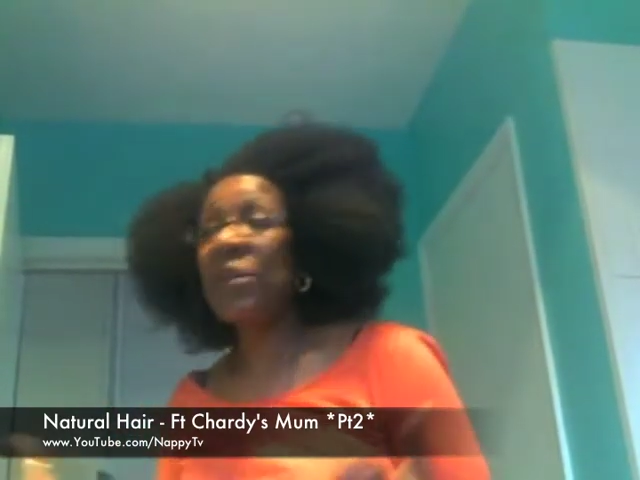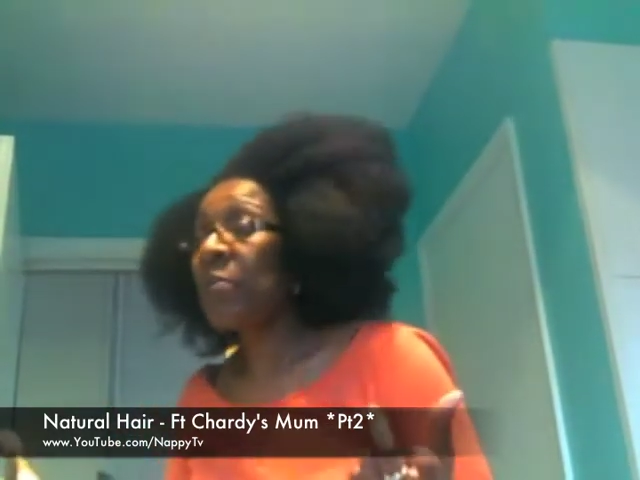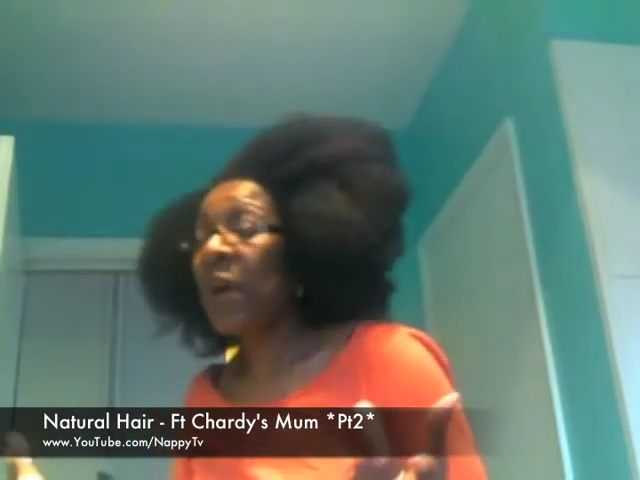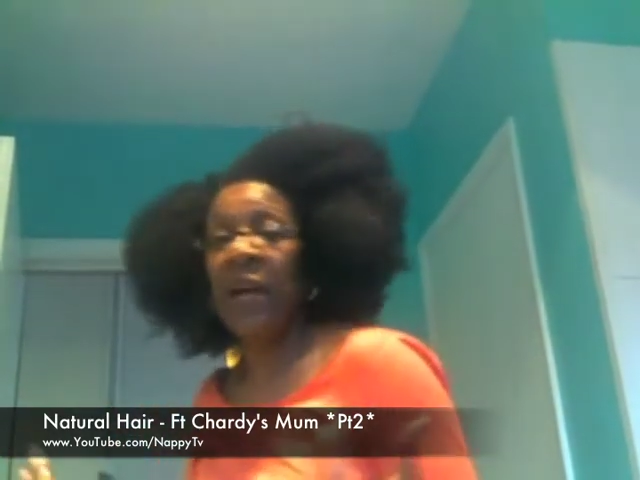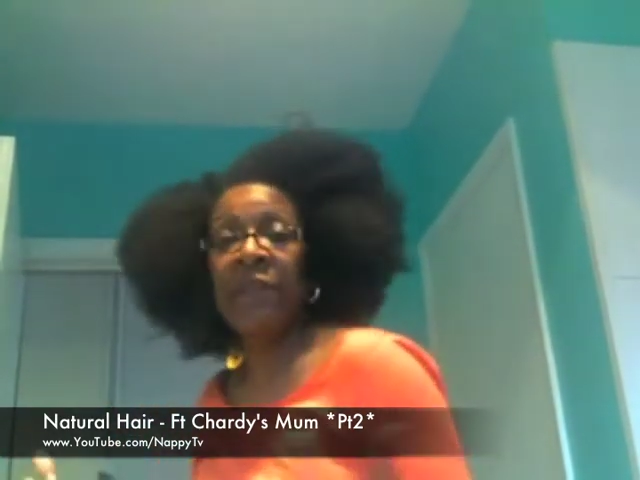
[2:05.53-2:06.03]
I
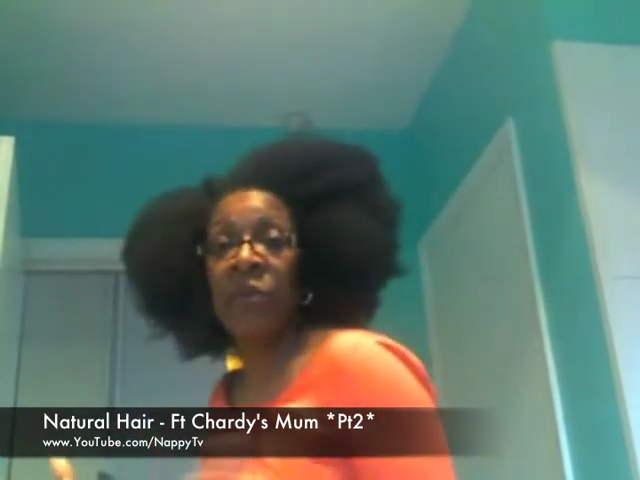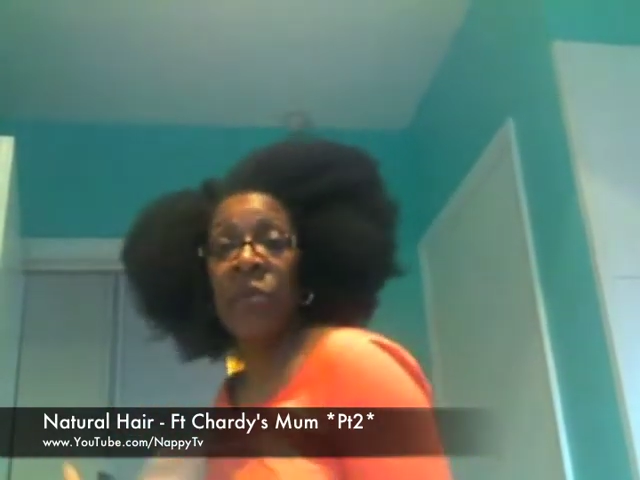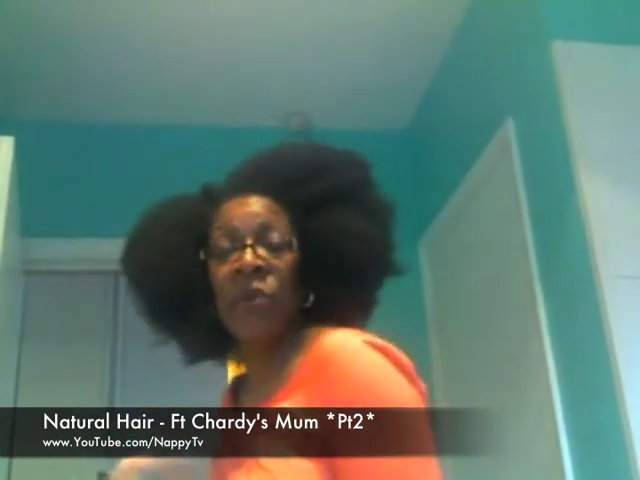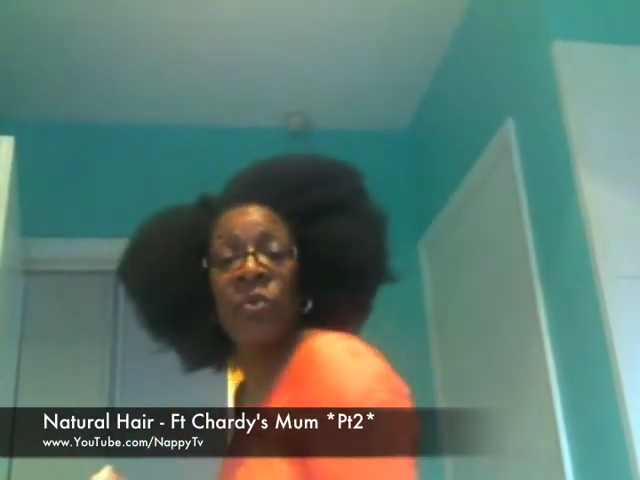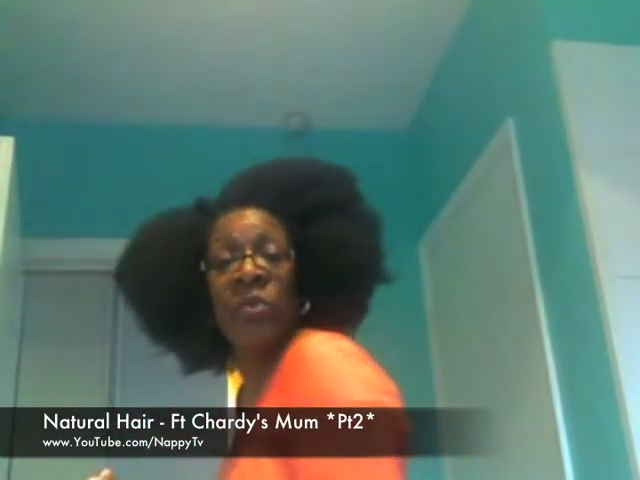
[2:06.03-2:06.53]
mean, you might
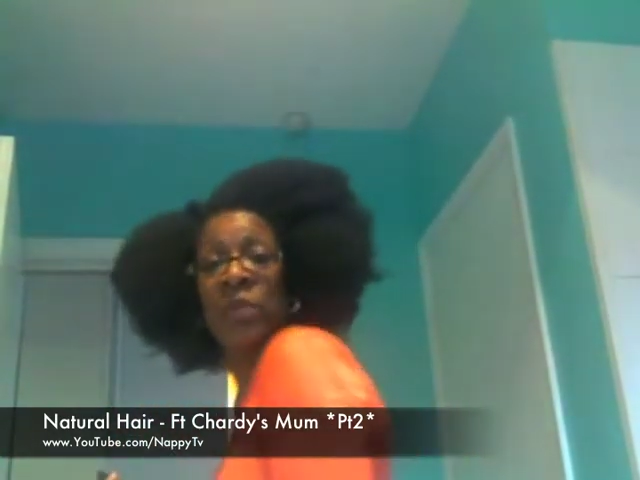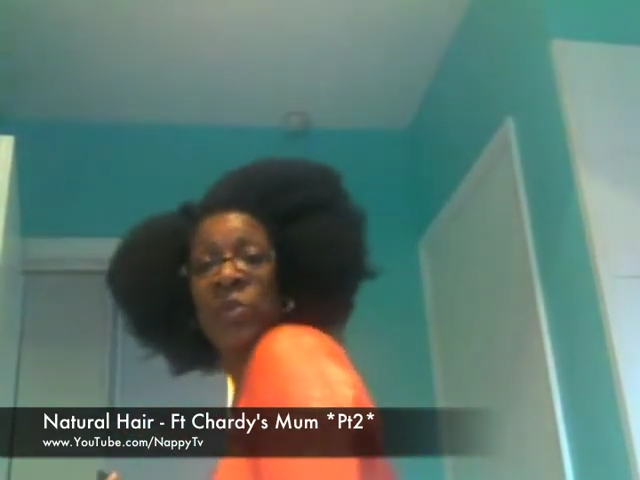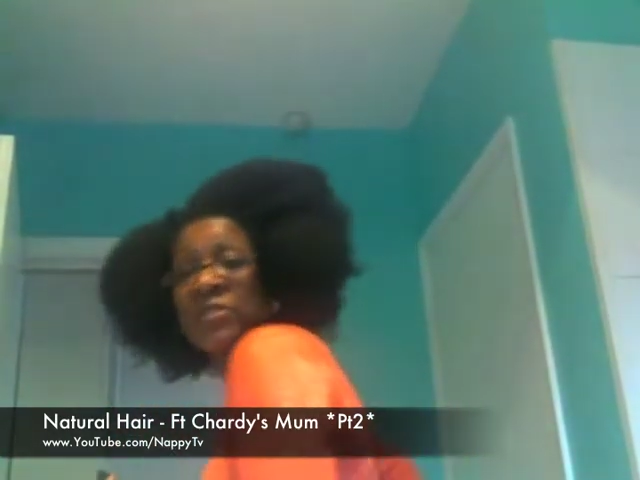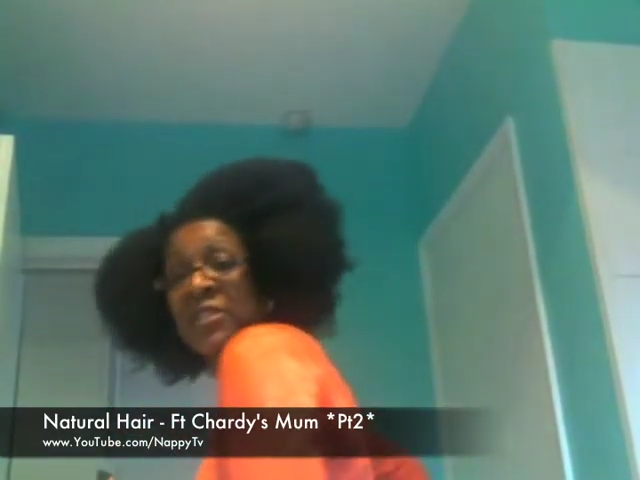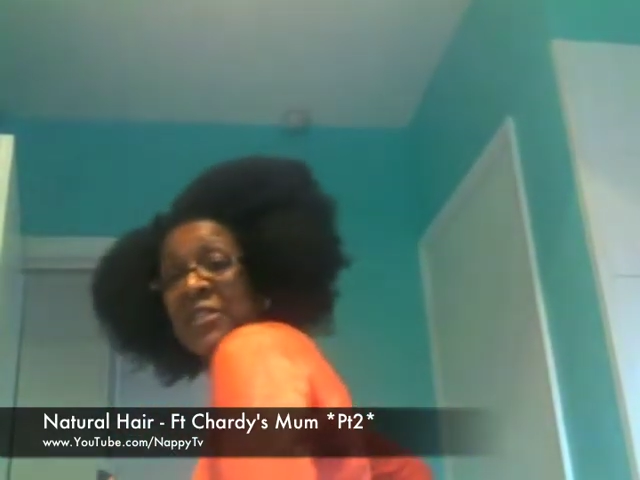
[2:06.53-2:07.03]
have someone who
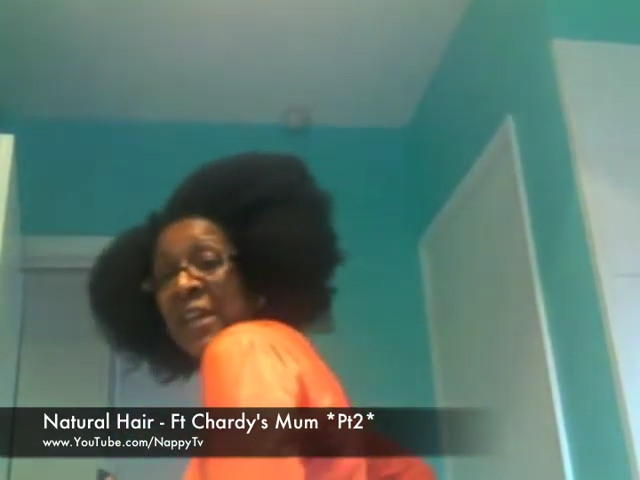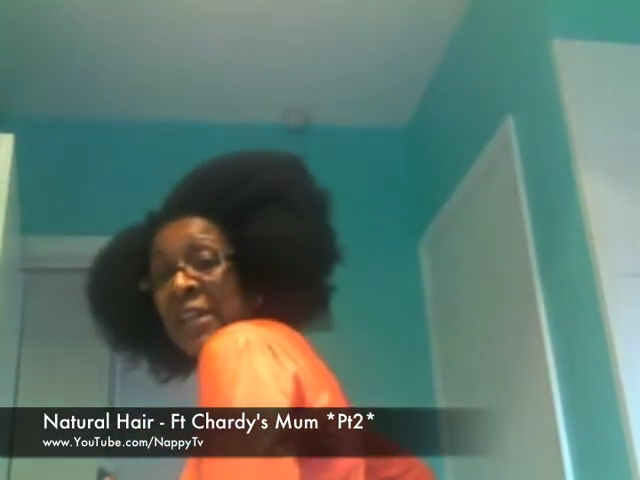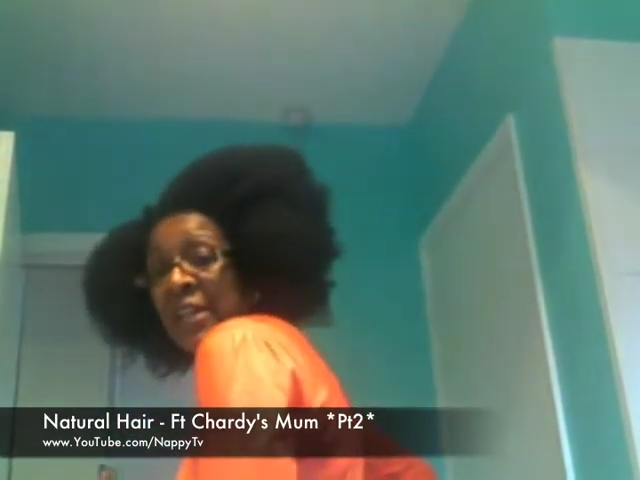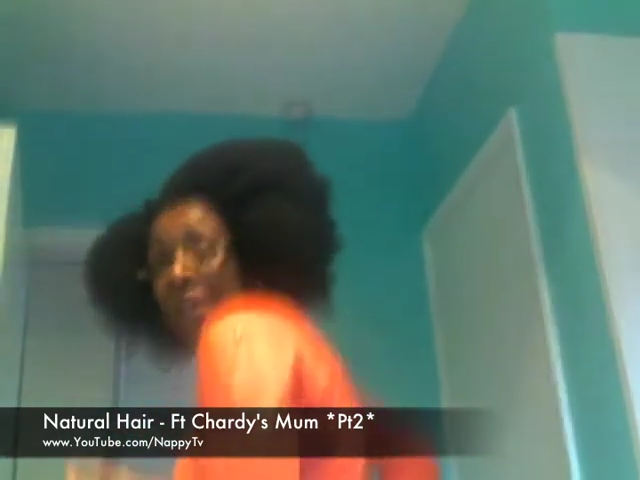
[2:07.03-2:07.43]
really wants it